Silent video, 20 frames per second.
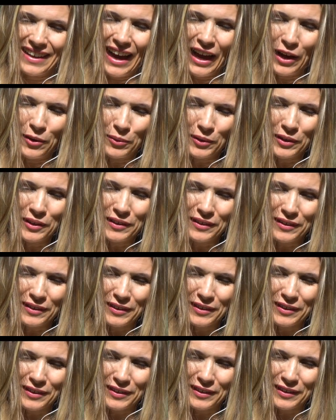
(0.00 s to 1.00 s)
I will,
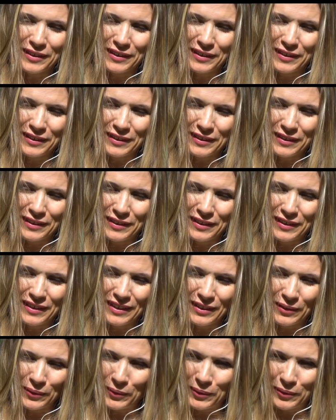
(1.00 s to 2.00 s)

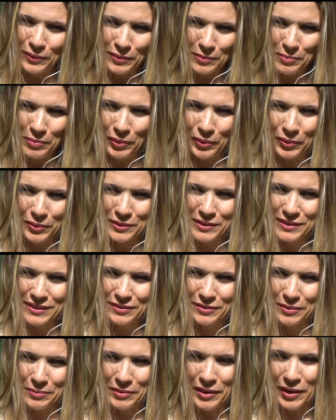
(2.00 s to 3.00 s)
in all reports
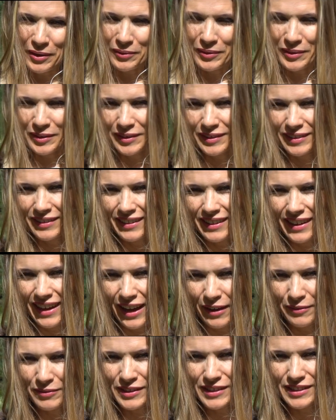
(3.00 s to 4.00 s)
from now on,
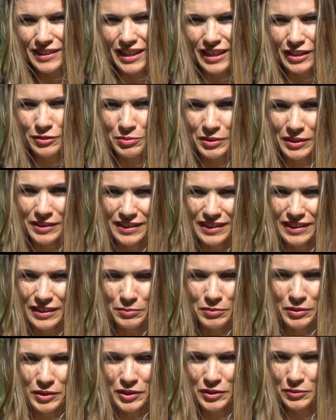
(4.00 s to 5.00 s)
have this aspect here,
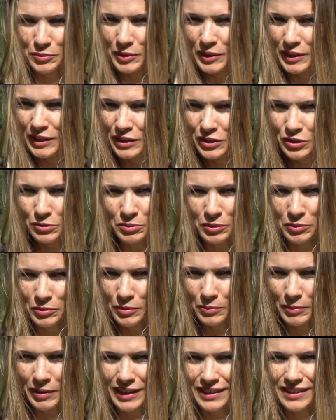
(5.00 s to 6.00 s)
because we need to be
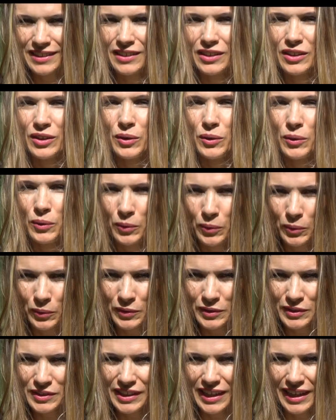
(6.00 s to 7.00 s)
reminded all
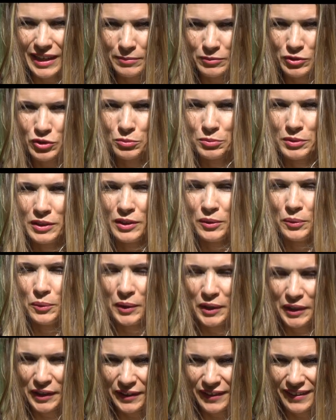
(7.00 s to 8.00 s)
the time to be
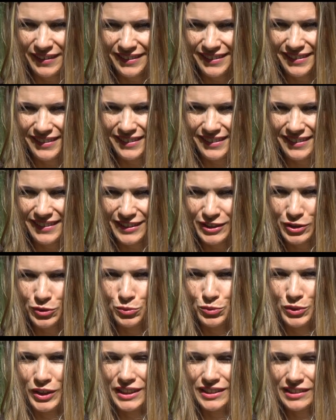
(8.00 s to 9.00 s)
aware, to
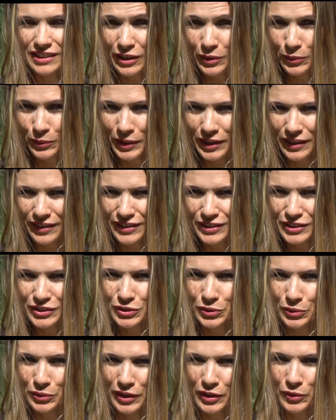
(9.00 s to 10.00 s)
raise our awareness
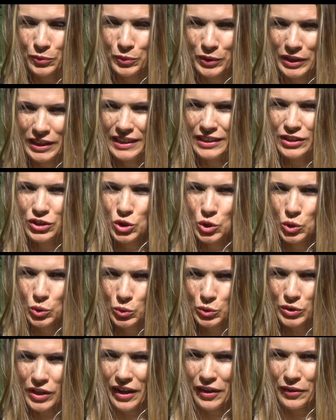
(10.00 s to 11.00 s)
so that we
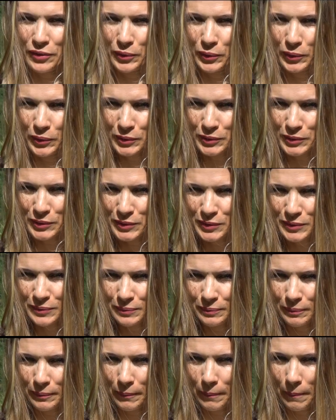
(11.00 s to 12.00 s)
choose our thoughts.
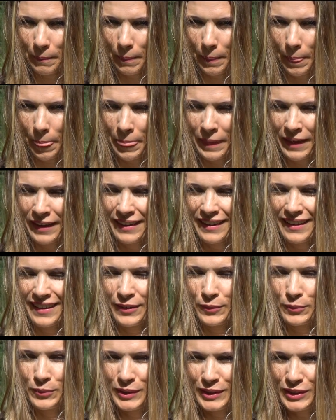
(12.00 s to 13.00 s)

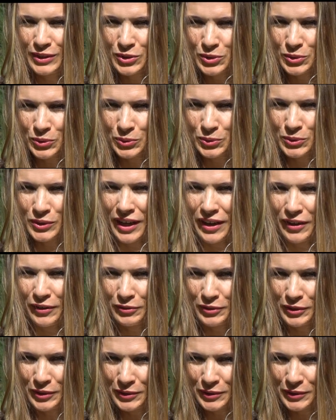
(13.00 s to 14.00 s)
We choose our
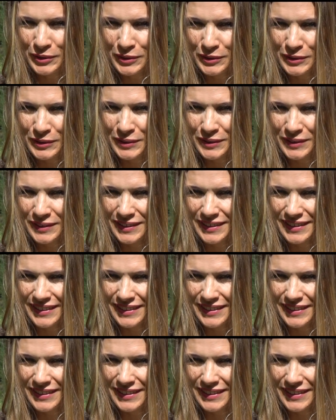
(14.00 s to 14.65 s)
feelings.